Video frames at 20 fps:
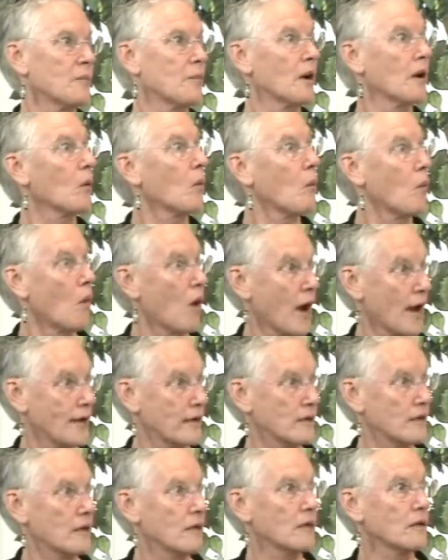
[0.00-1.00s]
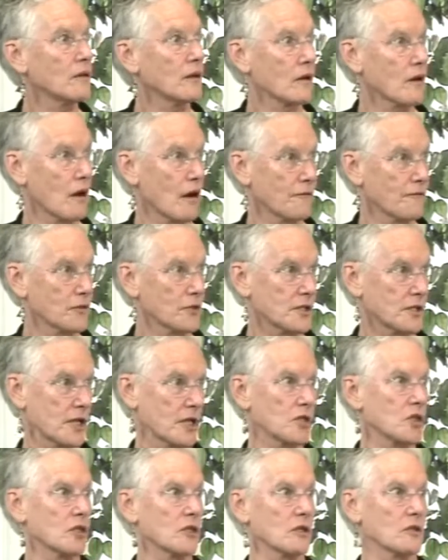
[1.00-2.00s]
but widening the
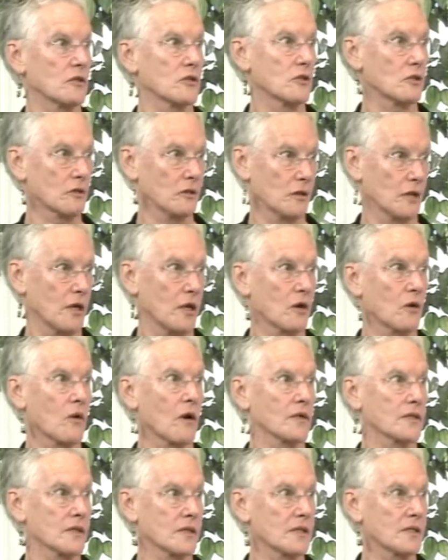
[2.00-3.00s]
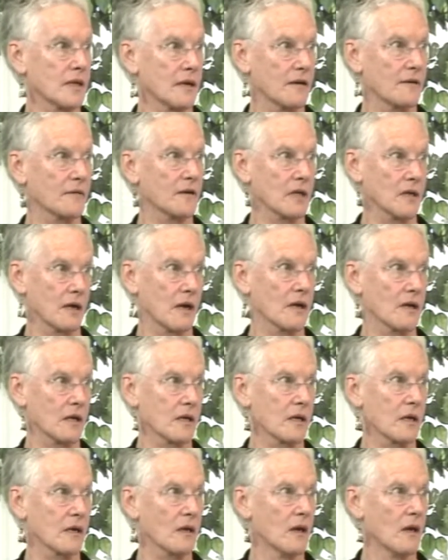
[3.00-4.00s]
conversation, certainly across the state of
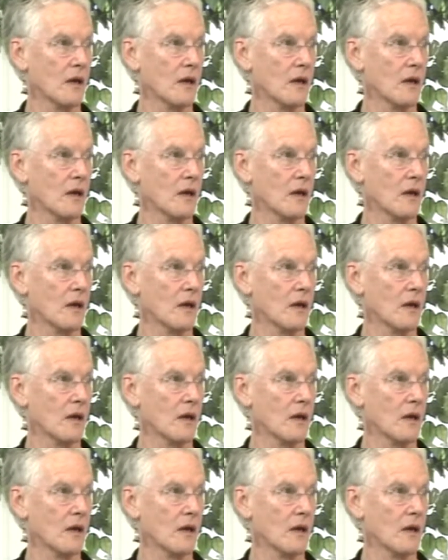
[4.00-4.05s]
Connecticut,